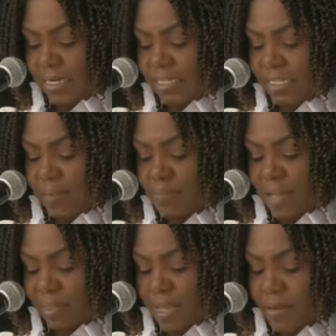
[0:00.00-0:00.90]
Delia
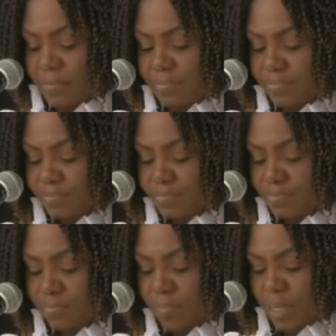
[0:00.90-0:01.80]
Zapata,
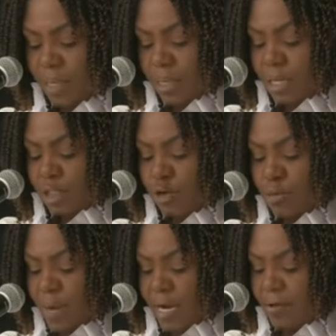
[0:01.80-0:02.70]
Xiomara
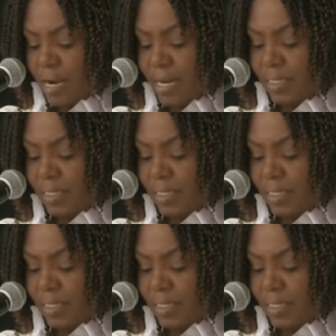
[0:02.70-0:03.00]
Valencia.